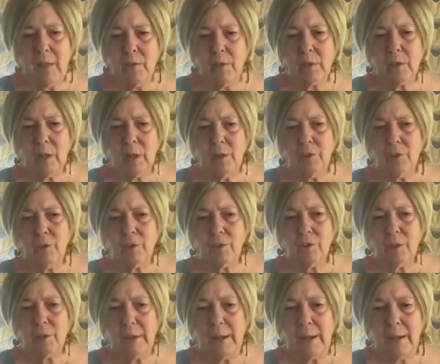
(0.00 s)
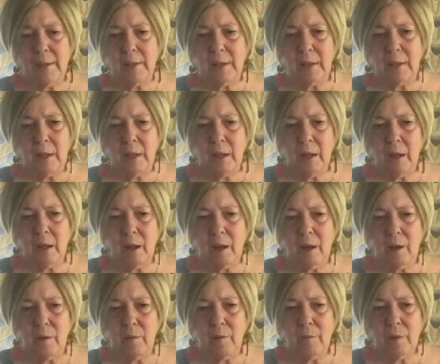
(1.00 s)
this understanding
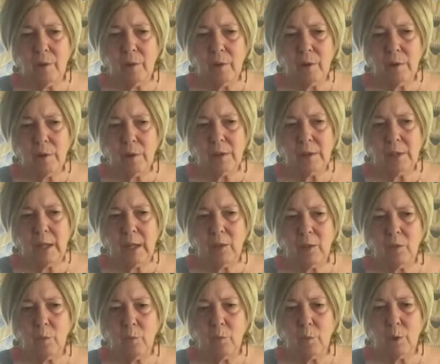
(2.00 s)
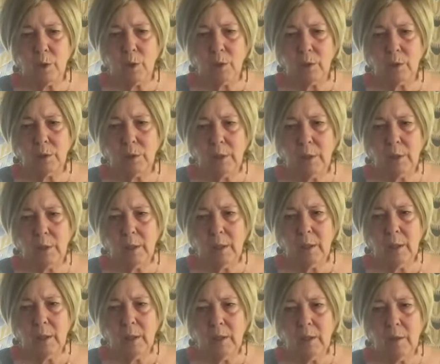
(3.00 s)
of seeing the world
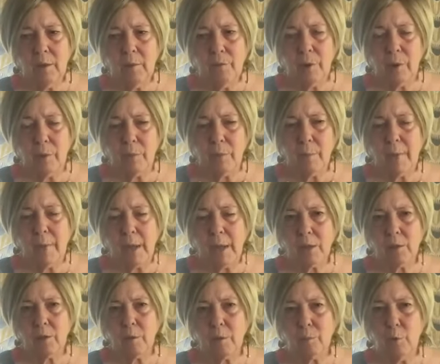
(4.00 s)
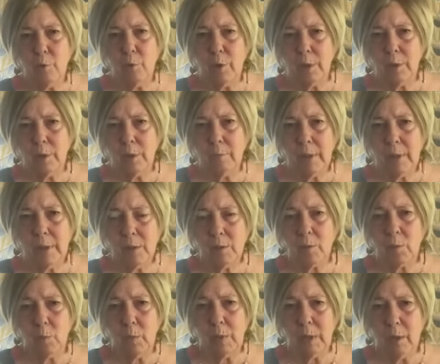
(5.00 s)
from the medicine
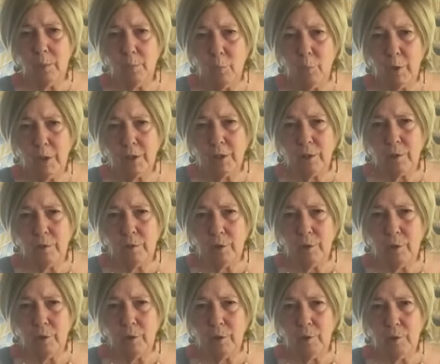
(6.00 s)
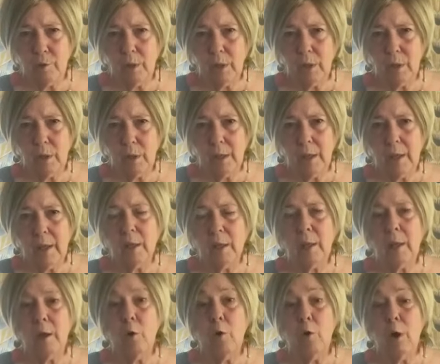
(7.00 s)
wheel point of view,
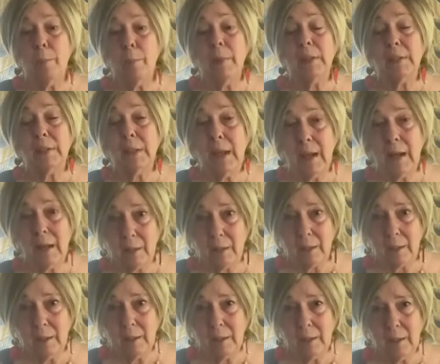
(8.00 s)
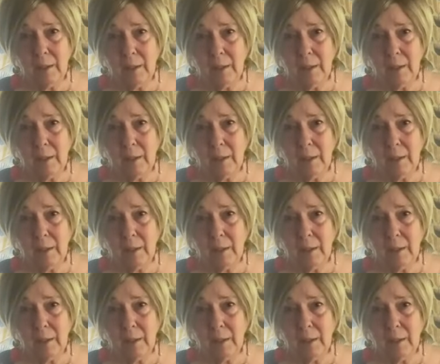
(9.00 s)
or a mandala.